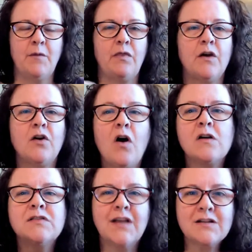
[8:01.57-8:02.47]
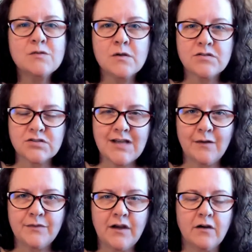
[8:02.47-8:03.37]
There are schedulers
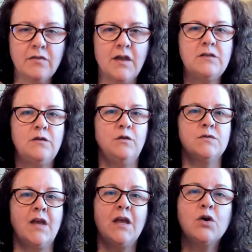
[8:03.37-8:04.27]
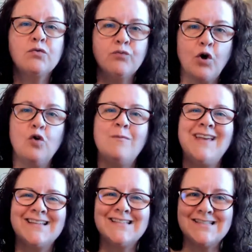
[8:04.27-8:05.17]
out there that use a Chrome
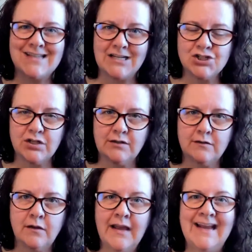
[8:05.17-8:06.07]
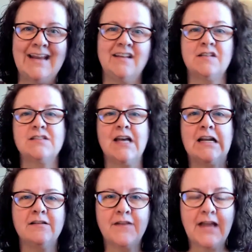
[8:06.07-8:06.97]
extension instead
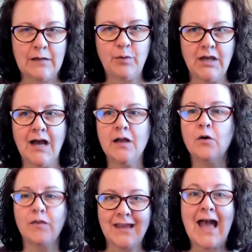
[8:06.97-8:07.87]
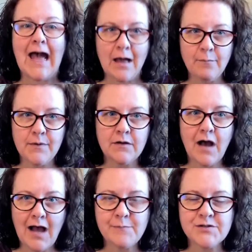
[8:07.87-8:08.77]
of API or the app
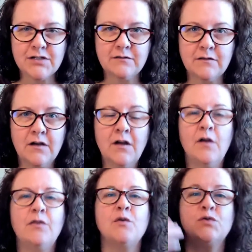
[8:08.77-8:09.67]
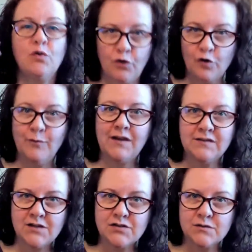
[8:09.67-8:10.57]
option. Those Chrome
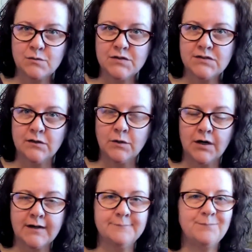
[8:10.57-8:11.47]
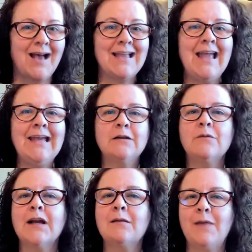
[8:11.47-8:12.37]
extensions will still work. I can't
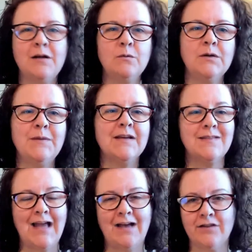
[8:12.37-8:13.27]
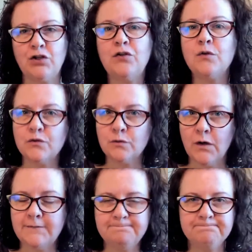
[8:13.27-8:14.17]
recommend one because I haven't used
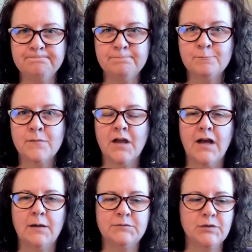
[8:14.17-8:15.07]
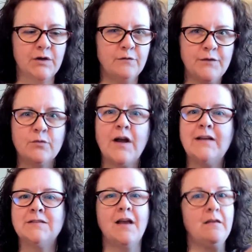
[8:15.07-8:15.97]
one. So I don't feel
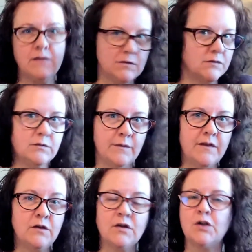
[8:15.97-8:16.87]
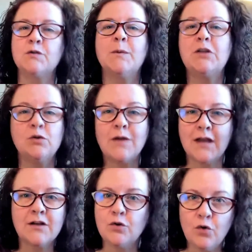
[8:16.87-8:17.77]
right saying this is the one that you can use, but you
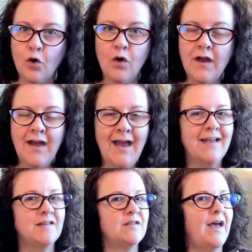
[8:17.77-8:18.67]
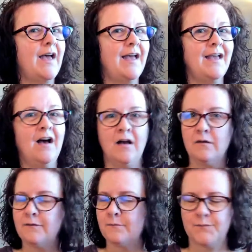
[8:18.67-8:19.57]
can Google and say
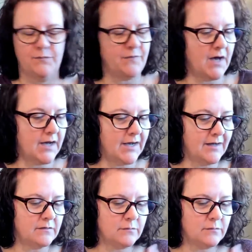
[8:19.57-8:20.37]
post